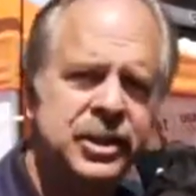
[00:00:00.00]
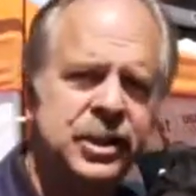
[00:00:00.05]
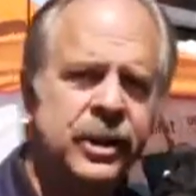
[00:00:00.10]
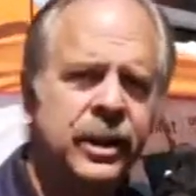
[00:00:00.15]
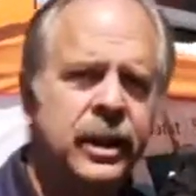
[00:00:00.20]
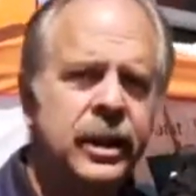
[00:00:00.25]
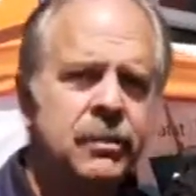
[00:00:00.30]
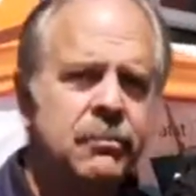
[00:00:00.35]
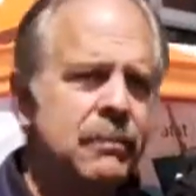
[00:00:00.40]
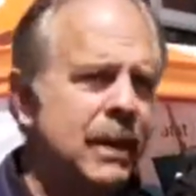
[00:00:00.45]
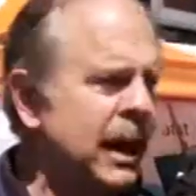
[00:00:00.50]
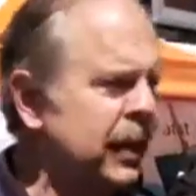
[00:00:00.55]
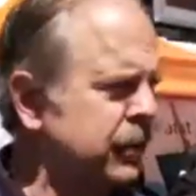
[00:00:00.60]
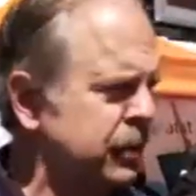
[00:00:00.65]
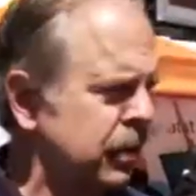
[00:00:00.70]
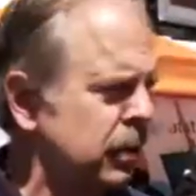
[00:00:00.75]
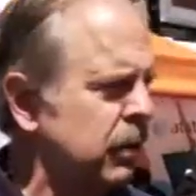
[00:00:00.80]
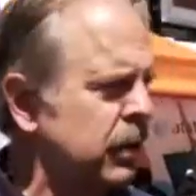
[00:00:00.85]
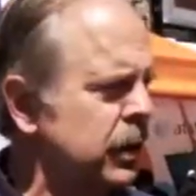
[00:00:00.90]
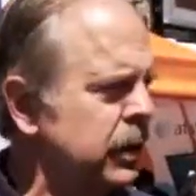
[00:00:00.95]
you need a
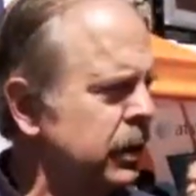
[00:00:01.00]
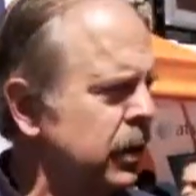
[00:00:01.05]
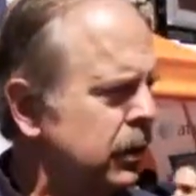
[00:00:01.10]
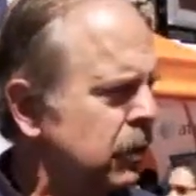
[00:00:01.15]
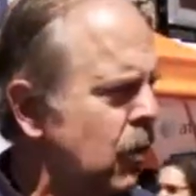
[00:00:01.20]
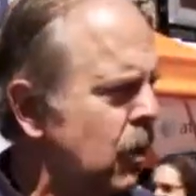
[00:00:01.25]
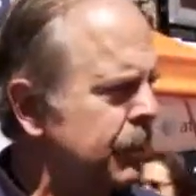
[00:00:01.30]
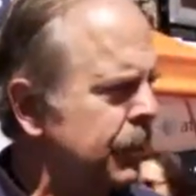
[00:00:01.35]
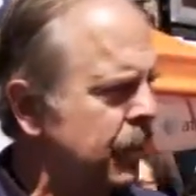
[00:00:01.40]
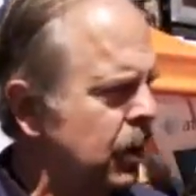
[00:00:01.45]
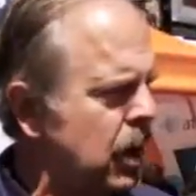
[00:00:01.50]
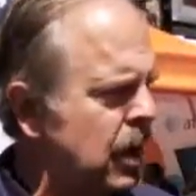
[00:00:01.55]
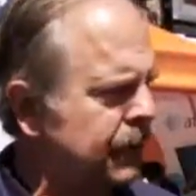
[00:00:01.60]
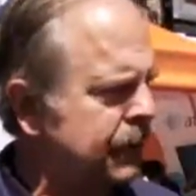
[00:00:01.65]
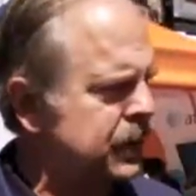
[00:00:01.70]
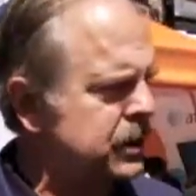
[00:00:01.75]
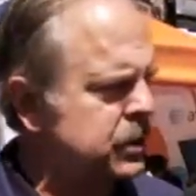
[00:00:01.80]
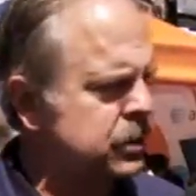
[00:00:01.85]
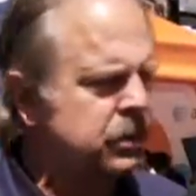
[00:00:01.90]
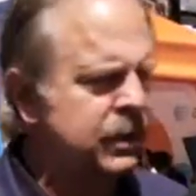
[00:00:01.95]
mentor in the corporate
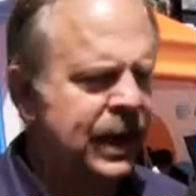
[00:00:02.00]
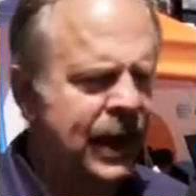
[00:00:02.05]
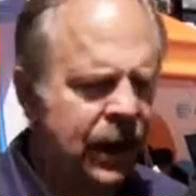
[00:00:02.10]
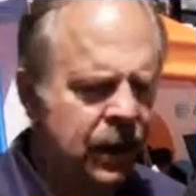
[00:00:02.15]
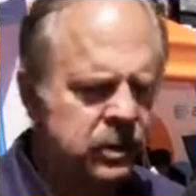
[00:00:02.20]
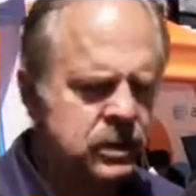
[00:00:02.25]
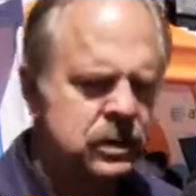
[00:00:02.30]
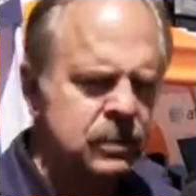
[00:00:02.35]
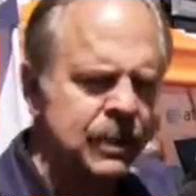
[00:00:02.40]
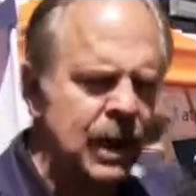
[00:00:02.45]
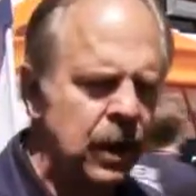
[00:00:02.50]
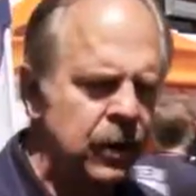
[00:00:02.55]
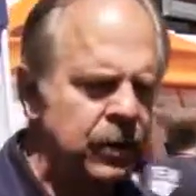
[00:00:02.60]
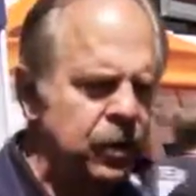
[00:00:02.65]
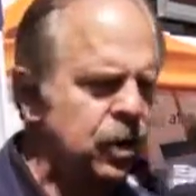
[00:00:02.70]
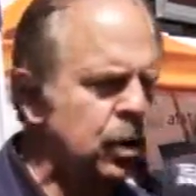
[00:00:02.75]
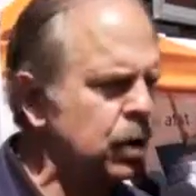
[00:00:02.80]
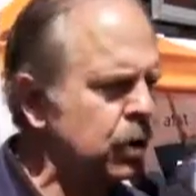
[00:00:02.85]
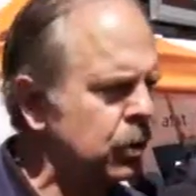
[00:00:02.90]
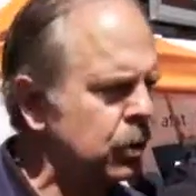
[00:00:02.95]
office who cares about
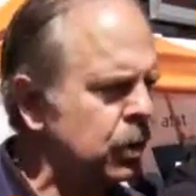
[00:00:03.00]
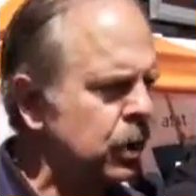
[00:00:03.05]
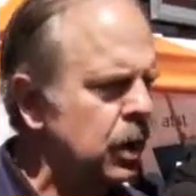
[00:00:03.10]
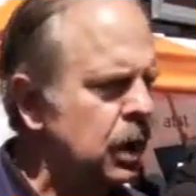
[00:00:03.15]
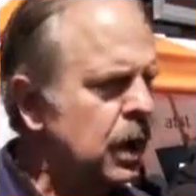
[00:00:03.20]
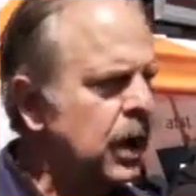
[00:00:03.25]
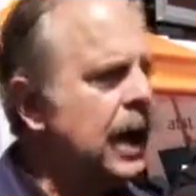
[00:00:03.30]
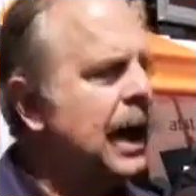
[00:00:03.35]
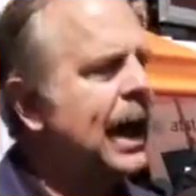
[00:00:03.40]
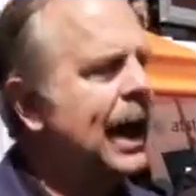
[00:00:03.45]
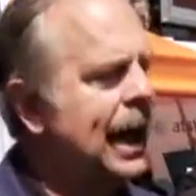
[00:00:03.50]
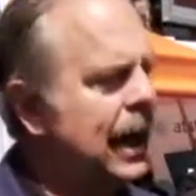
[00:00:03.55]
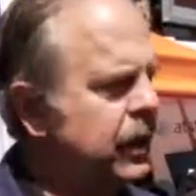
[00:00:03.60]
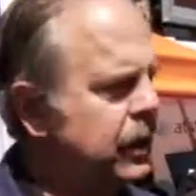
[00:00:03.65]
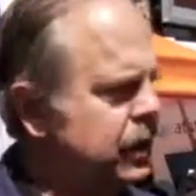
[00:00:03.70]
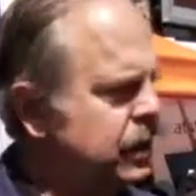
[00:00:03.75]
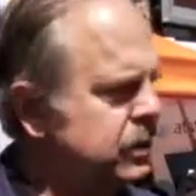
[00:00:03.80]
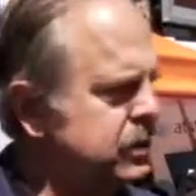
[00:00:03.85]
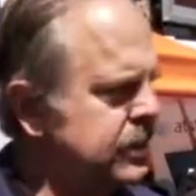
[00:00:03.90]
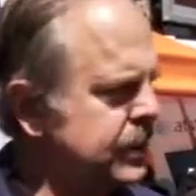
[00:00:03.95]
you and
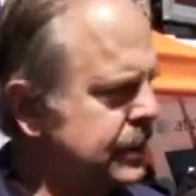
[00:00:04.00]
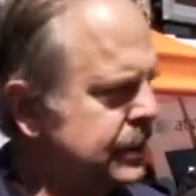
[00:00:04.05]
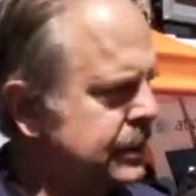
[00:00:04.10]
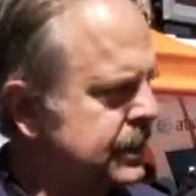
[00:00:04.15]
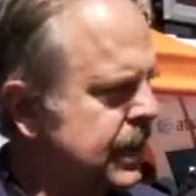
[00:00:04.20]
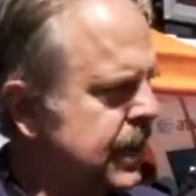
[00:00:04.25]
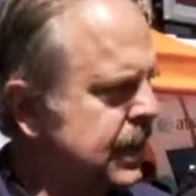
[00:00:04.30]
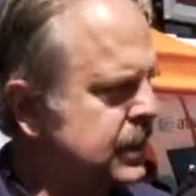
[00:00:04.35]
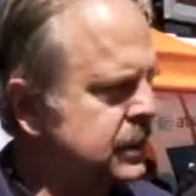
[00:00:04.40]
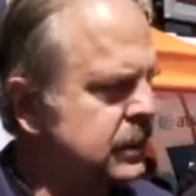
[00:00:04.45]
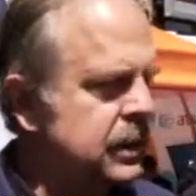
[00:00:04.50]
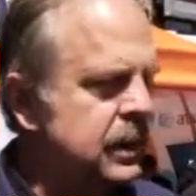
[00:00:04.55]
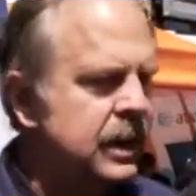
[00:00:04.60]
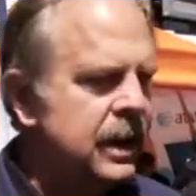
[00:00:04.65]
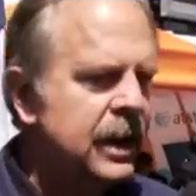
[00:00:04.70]
your success.